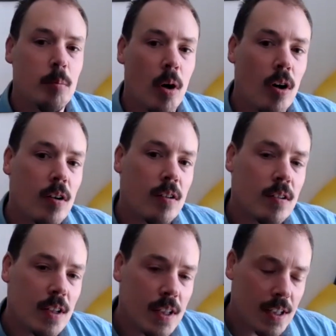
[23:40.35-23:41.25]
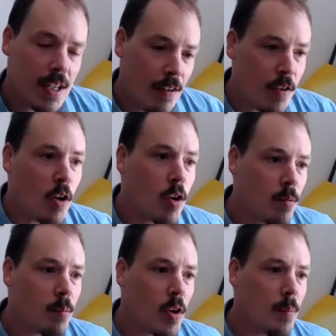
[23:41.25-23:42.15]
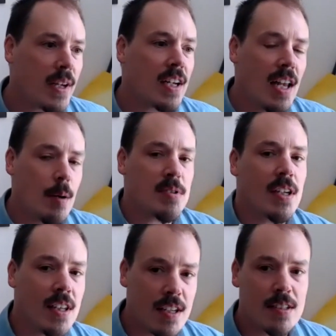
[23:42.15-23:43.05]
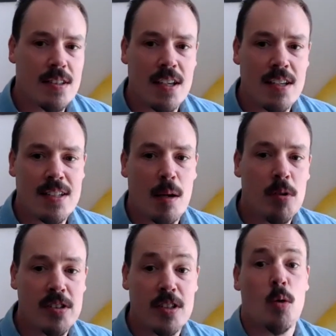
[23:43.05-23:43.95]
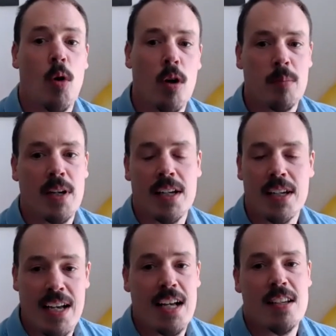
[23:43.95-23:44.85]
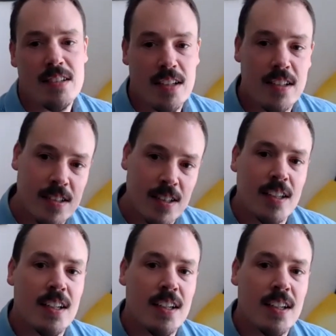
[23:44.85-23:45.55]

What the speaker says: but if you're going to be collapsing these samples into one big analysis,